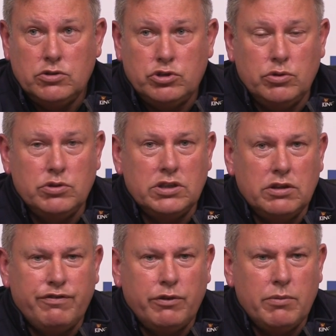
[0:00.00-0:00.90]
choosing
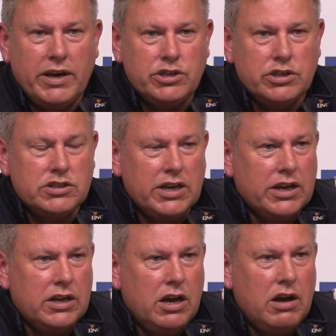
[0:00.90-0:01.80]
the formation
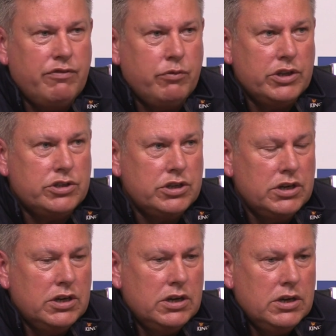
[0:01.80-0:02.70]
second half, which
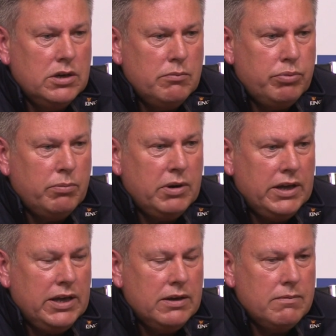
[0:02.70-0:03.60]

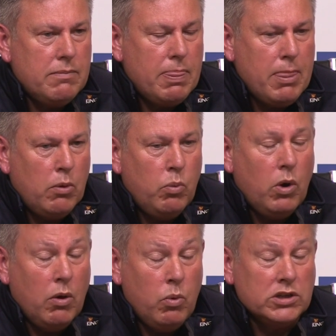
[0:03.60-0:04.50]
probably
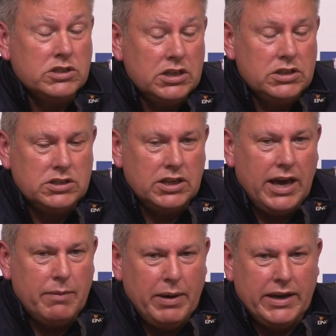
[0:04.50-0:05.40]
I wanted to
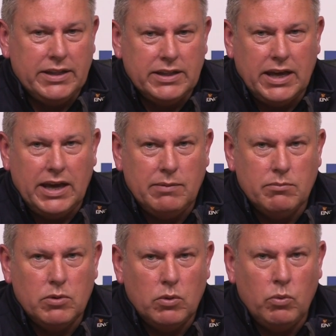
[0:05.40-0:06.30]
get back in the
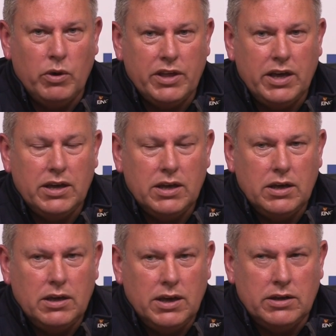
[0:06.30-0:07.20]
game with it
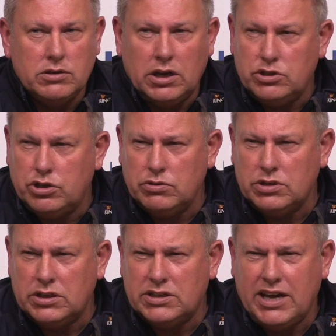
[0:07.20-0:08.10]
and
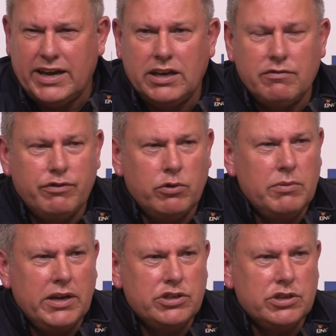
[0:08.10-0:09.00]
choose an attacking
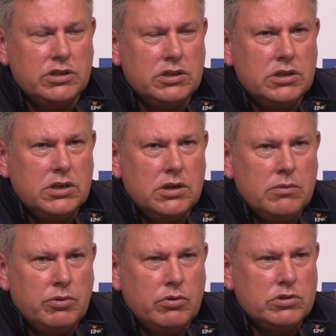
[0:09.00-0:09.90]
formation.
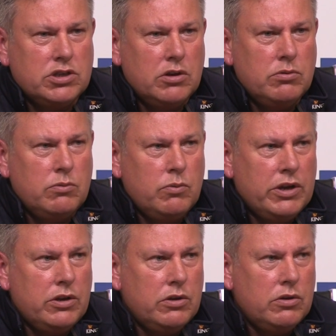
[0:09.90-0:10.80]
But also
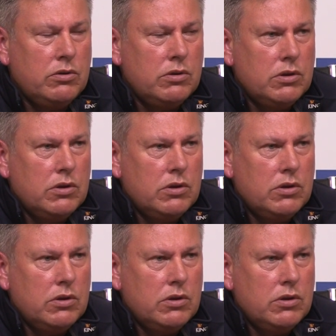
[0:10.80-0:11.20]
when you